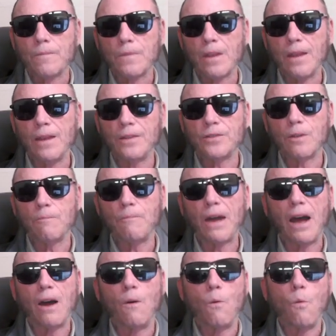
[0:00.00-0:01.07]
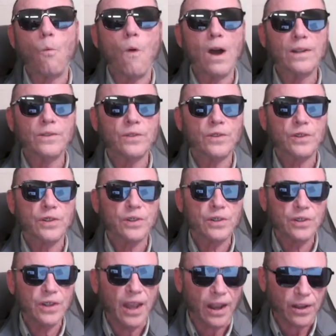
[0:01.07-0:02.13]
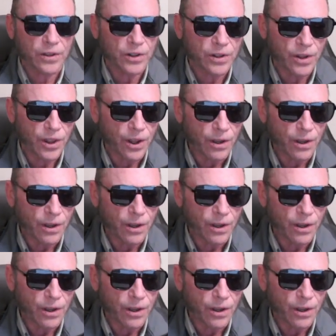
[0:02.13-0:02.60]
is about 1/6